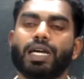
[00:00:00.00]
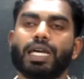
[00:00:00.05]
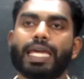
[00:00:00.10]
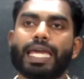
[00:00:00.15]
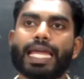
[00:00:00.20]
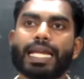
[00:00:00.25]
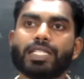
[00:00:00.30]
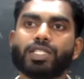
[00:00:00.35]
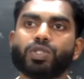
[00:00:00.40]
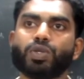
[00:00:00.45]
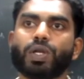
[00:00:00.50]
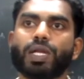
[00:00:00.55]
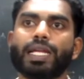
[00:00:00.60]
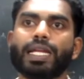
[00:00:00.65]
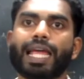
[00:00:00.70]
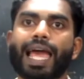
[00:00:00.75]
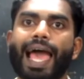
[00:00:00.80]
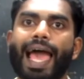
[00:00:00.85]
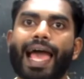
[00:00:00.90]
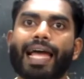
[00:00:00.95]

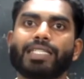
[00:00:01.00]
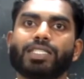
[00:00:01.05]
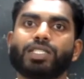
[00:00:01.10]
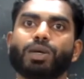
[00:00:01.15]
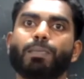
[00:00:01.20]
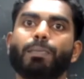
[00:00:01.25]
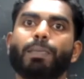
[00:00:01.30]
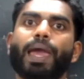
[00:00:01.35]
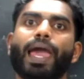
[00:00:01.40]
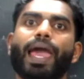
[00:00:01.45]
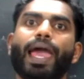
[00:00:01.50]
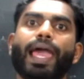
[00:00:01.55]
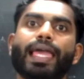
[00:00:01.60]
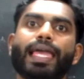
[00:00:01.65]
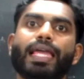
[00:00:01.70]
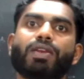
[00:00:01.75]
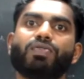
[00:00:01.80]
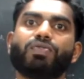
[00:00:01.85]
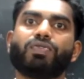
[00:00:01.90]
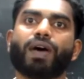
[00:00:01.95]
insulin and
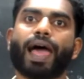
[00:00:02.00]
may in